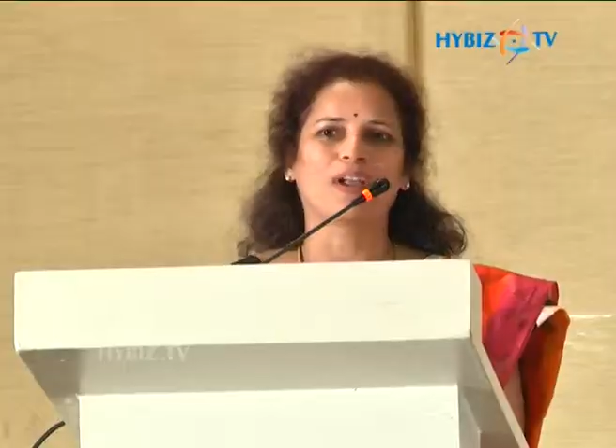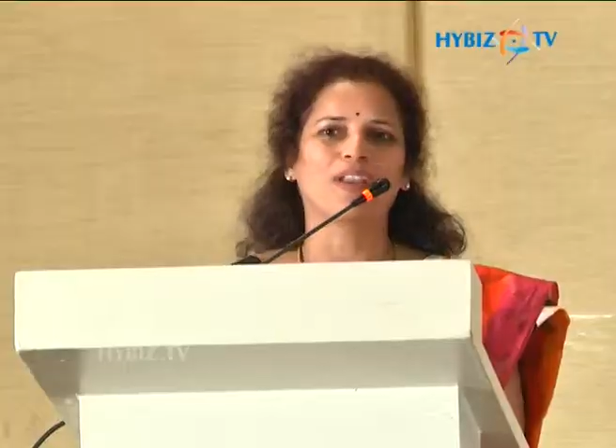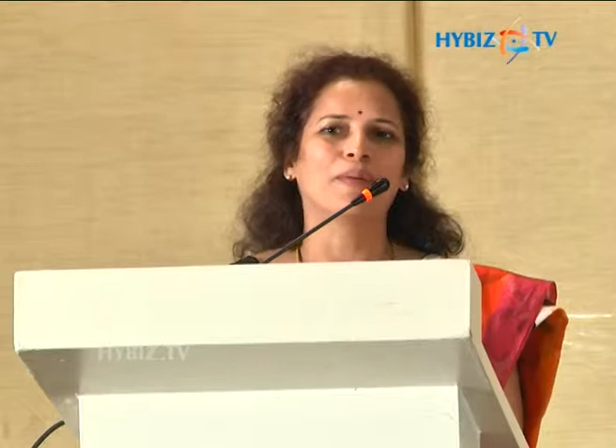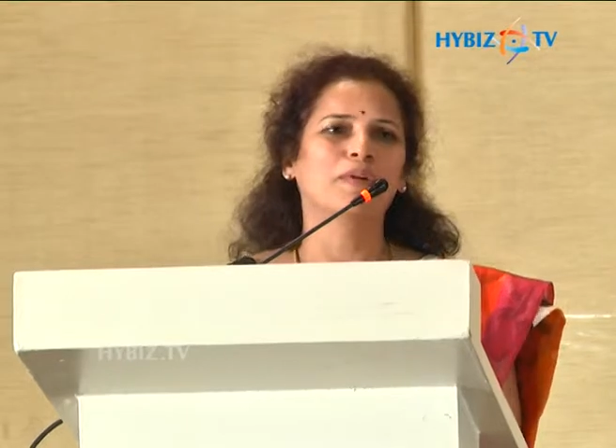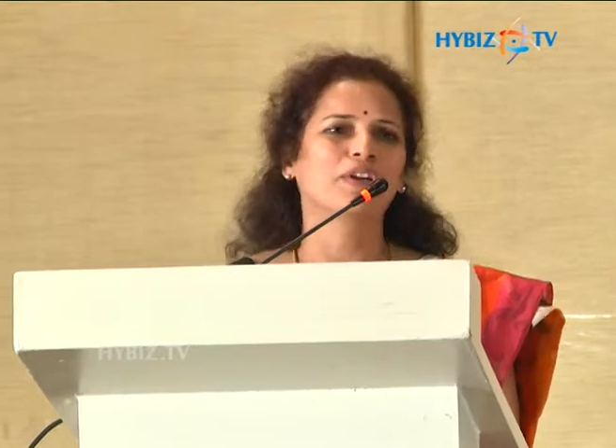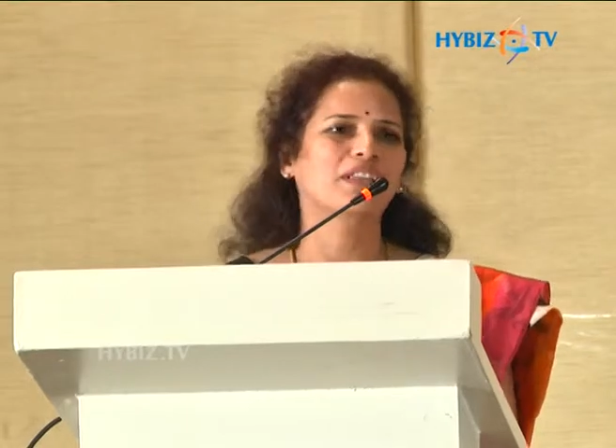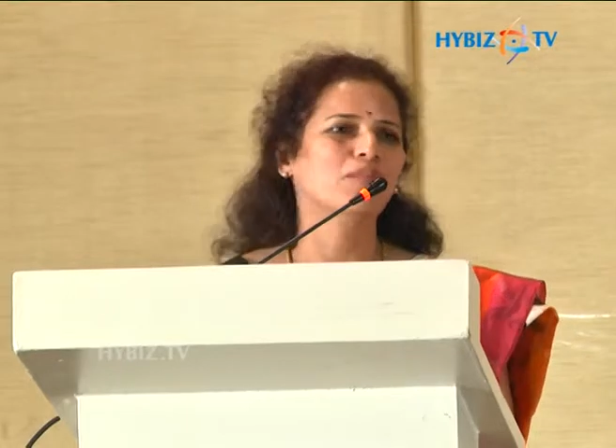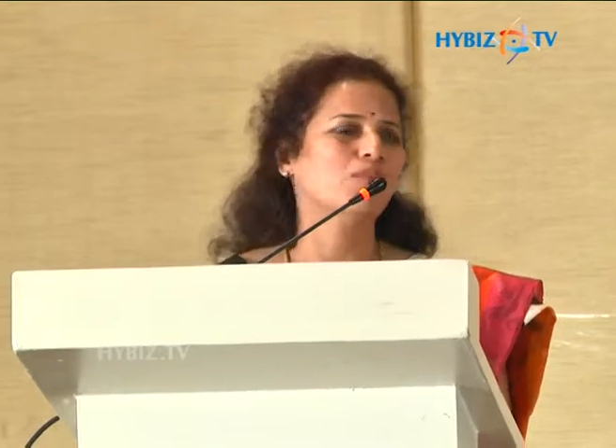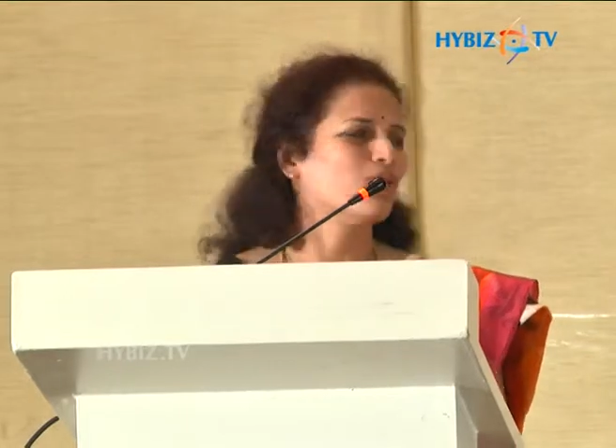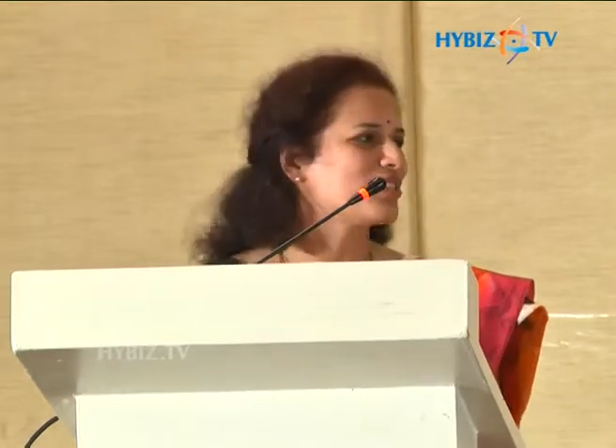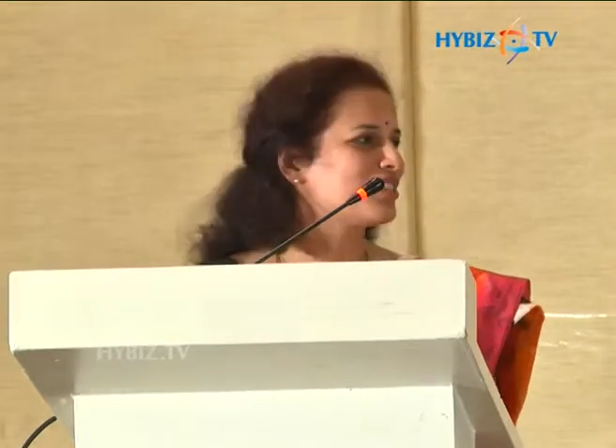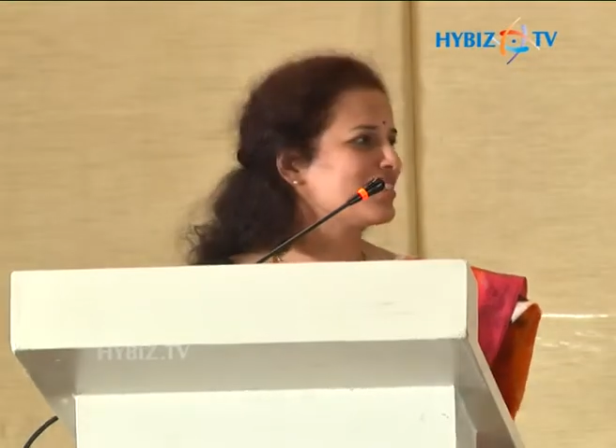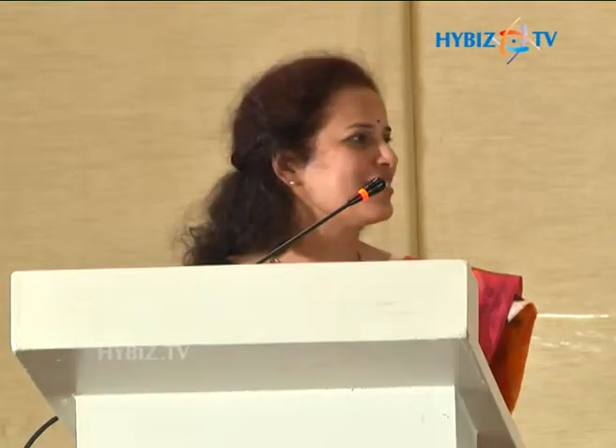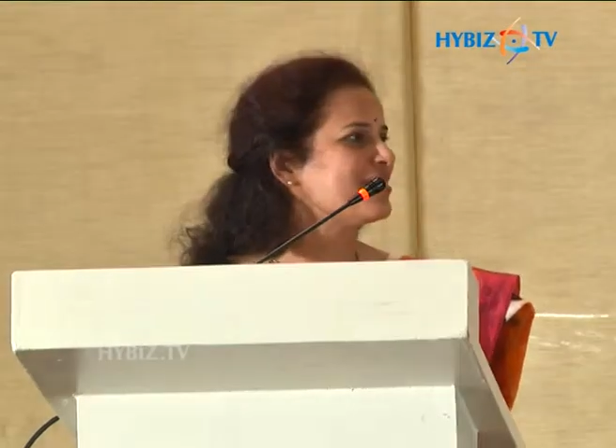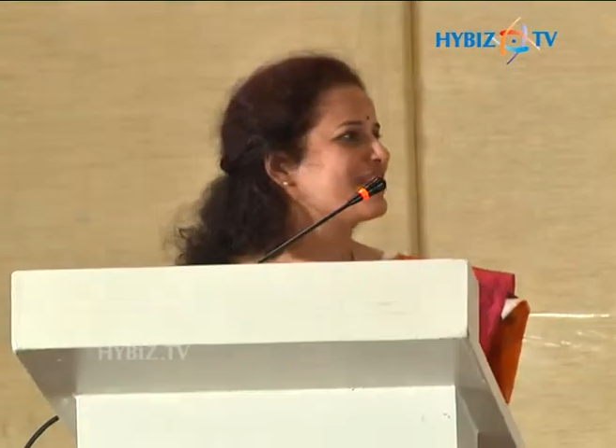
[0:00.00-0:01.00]
all about
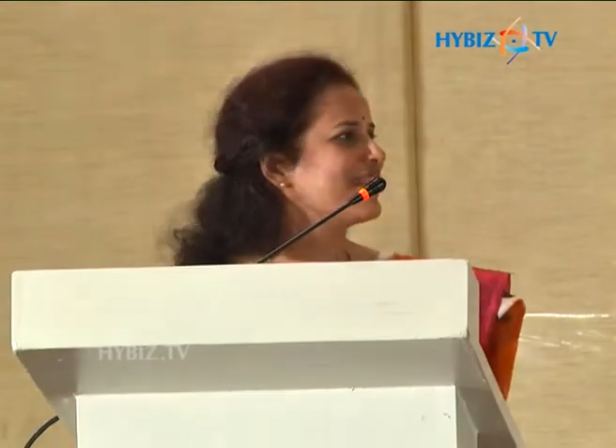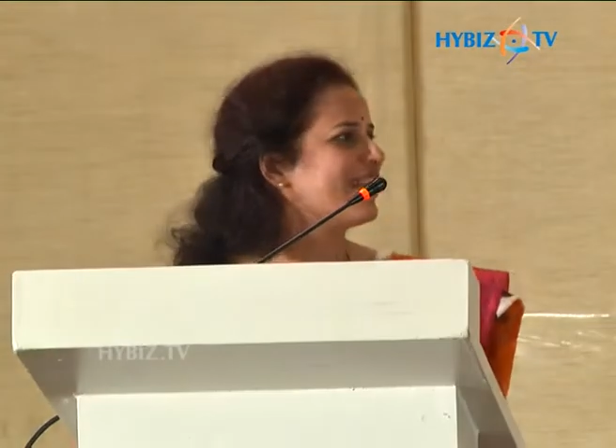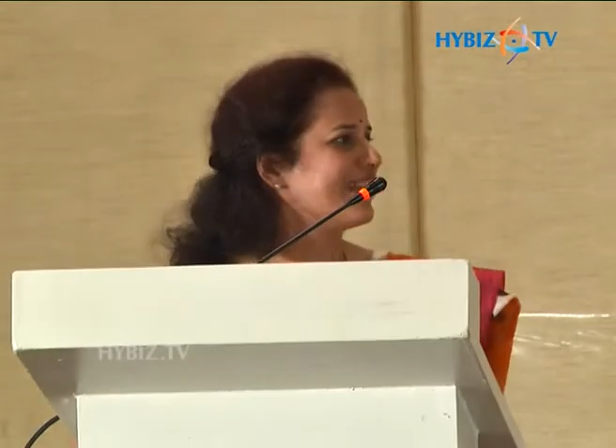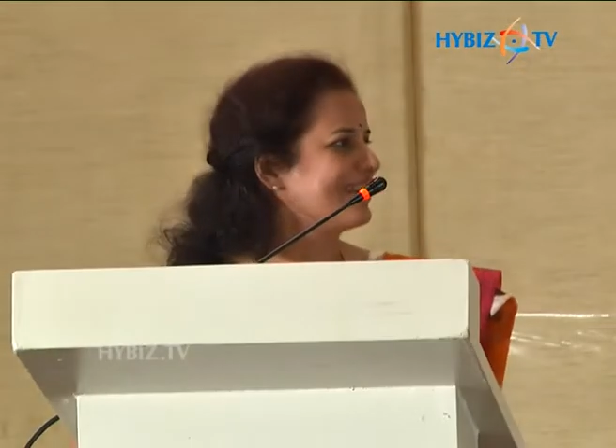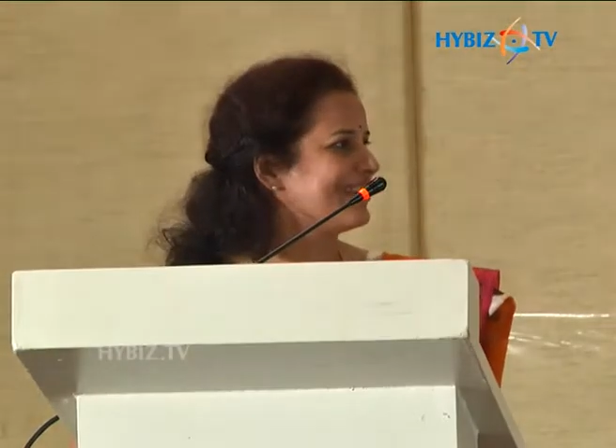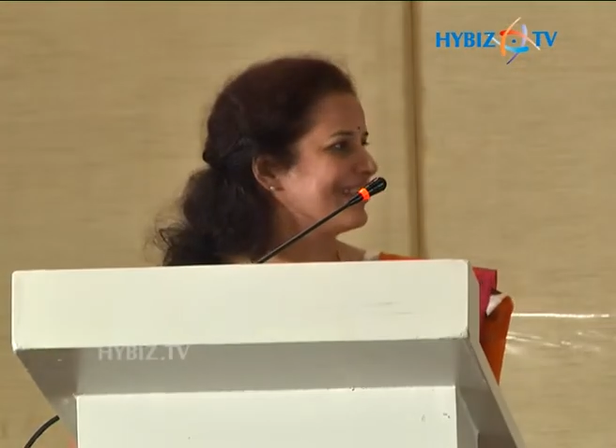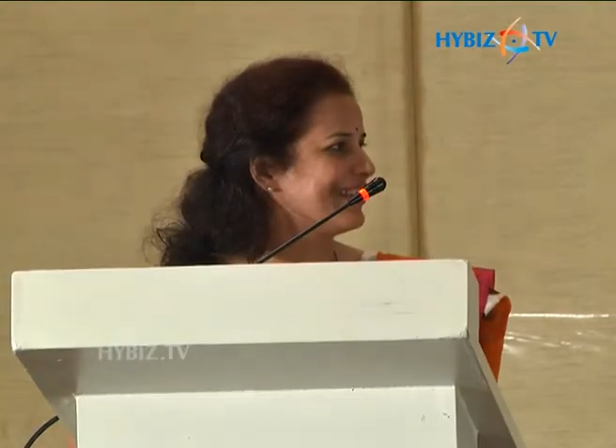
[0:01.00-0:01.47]
emotions and